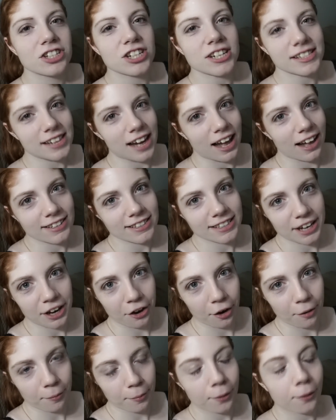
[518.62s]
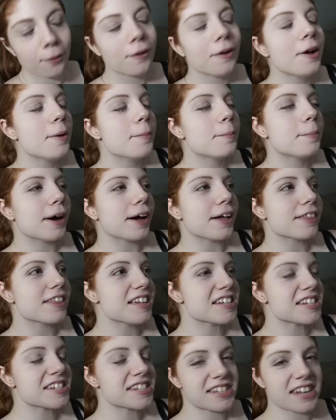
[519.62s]
she's not terrible, but
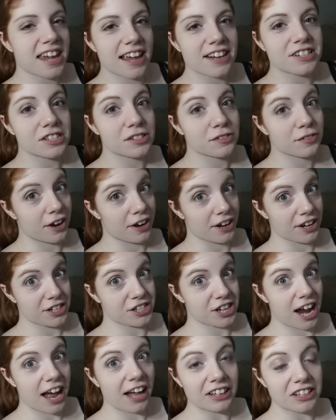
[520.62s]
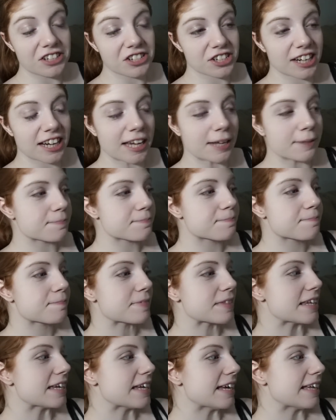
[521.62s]
this stage is very
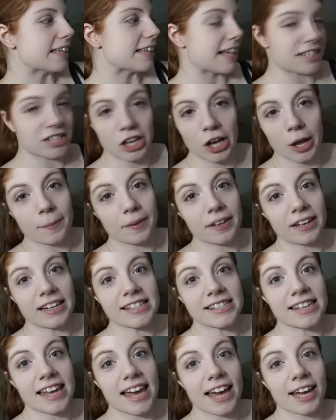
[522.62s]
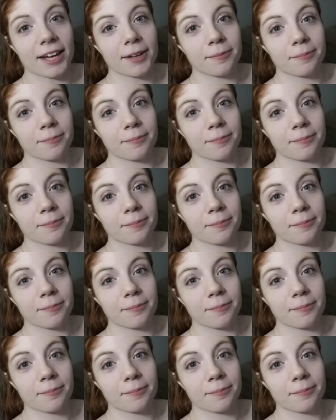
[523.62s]
challenging. That's all I'm gonna say.